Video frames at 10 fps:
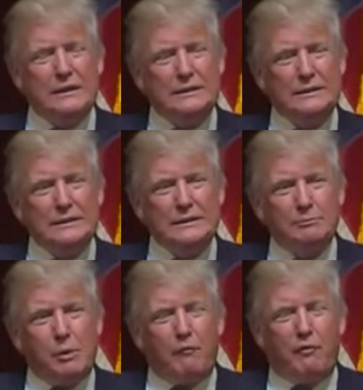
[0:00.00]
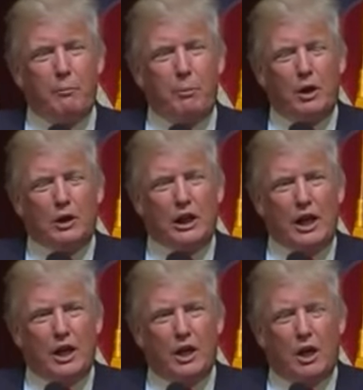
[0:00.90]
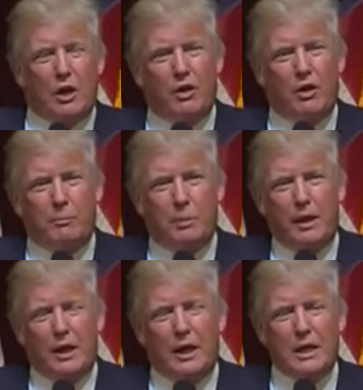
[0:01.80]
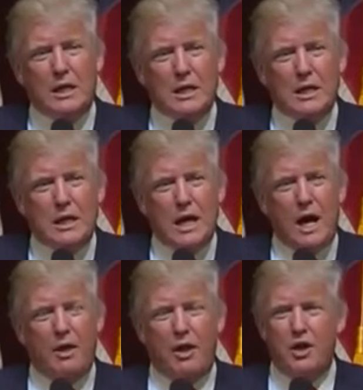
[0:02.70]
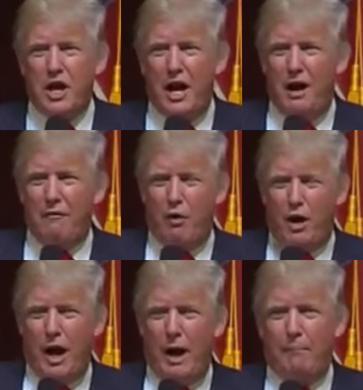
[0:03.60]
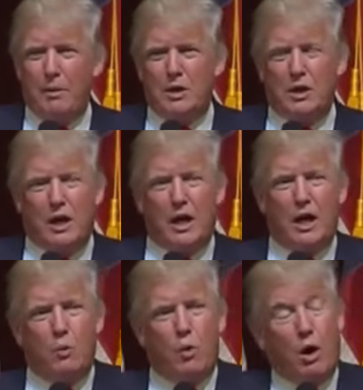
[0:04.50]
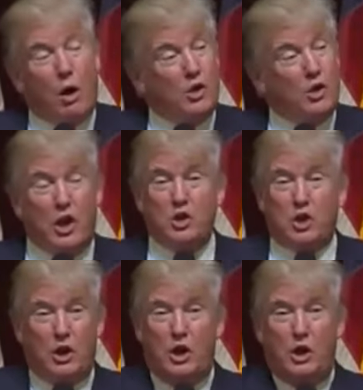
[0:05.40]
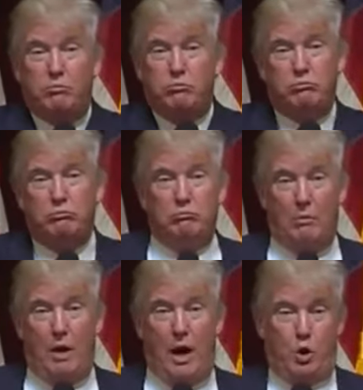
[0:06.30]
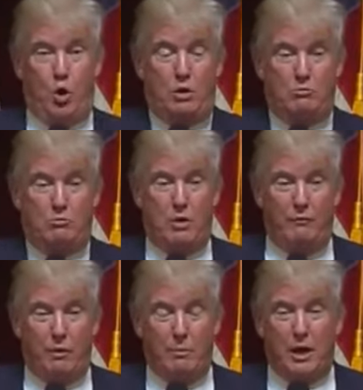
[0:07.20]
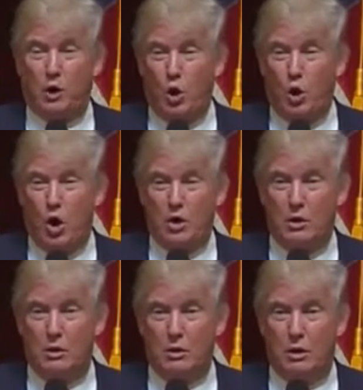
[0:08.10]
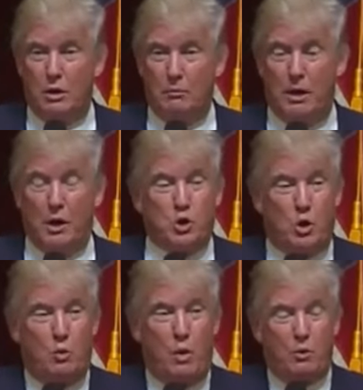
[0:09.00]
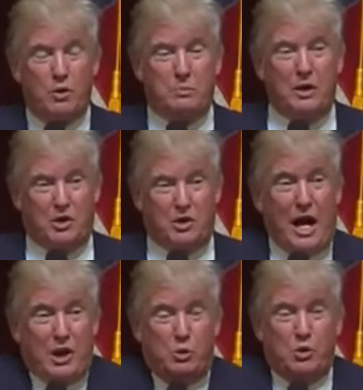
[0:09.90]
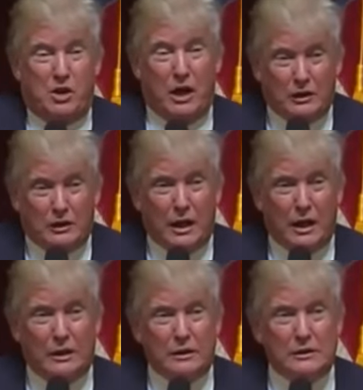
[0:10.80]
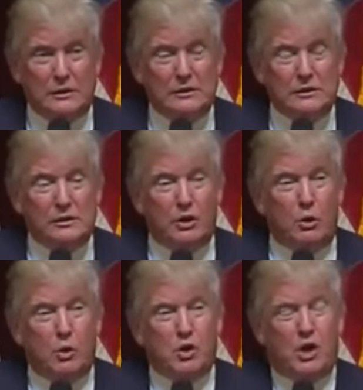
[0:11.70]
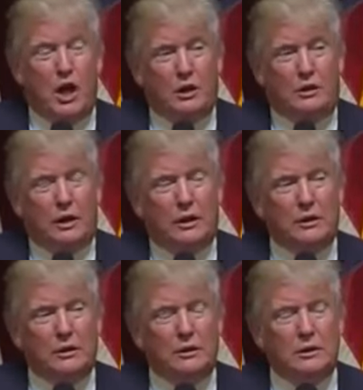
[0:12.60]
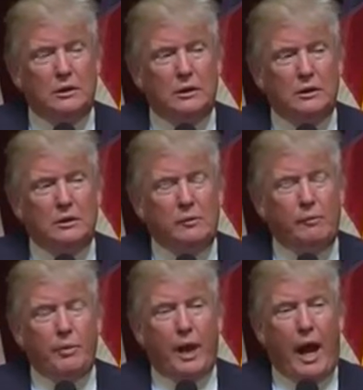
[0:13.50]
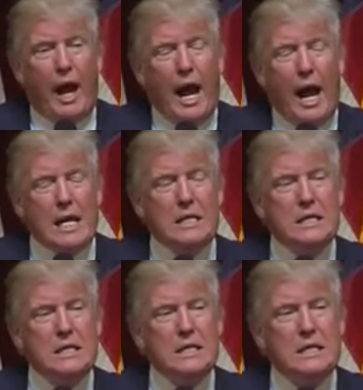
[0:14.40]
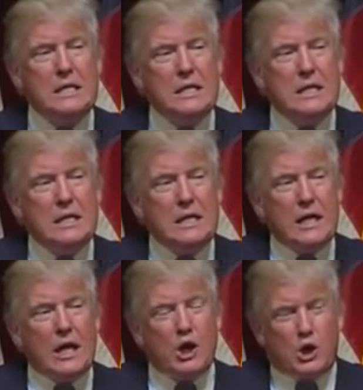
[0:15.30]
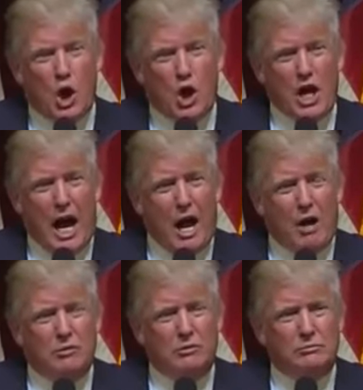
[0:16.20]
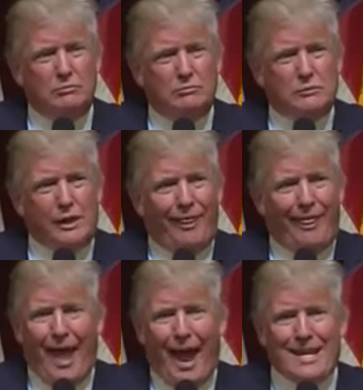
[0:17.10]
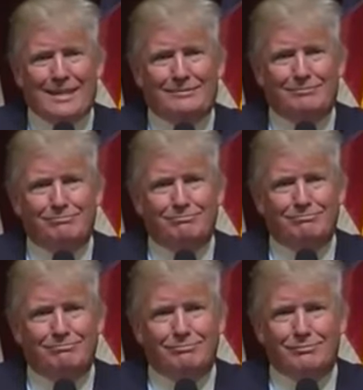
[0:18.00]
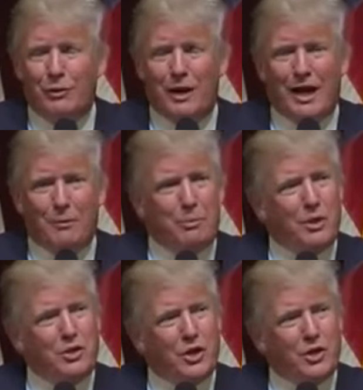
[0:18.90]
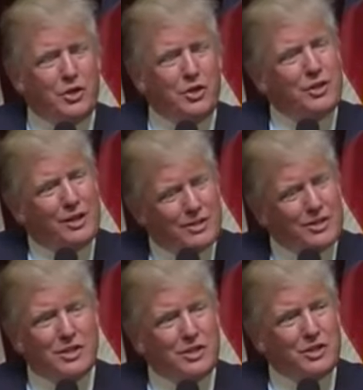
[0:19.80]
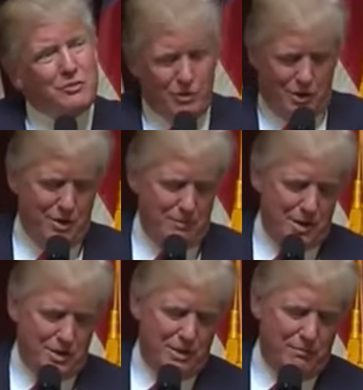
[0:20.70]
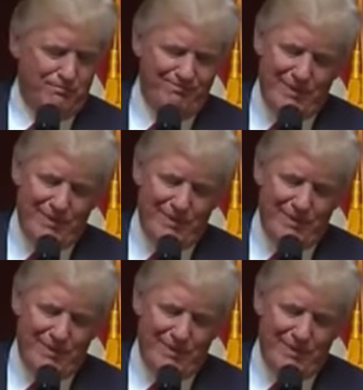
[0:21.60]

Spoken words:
So here is the perfect scenario that Donald Trump should be taking advantage of. During every speech he gives, he should have a clock behind him showing the days, hours, minutes, and seconds of her last press conference with a sign above it saying, "Crooked Hillary's last press conference."